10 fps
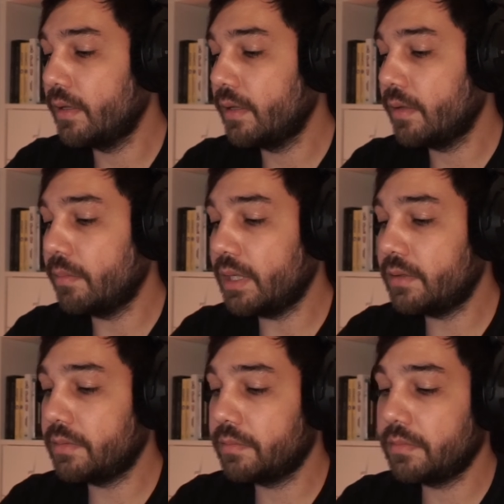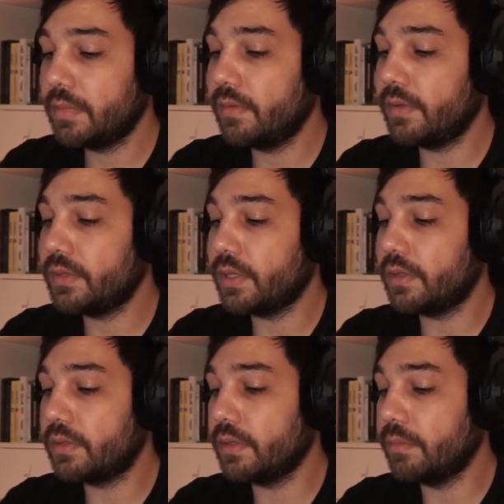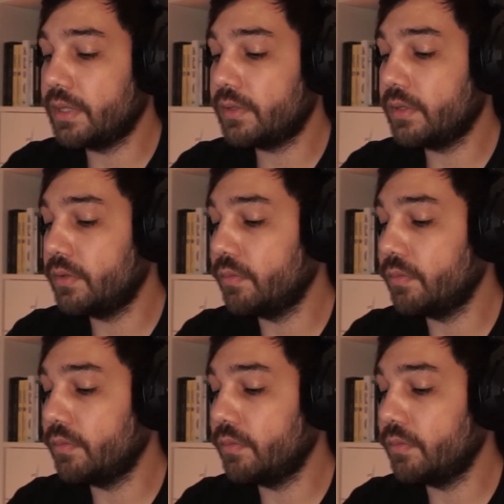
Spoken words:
But if I start the message